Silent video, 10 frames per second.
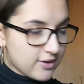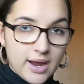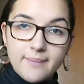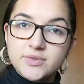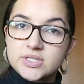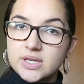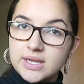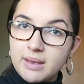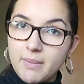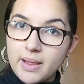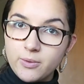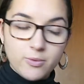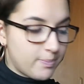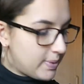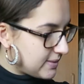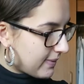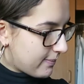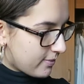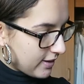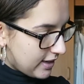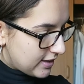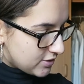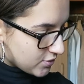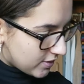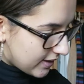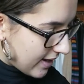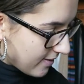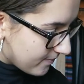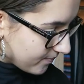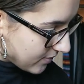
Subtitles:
All right, I'm just going to get my little piece of paper again and draw it out.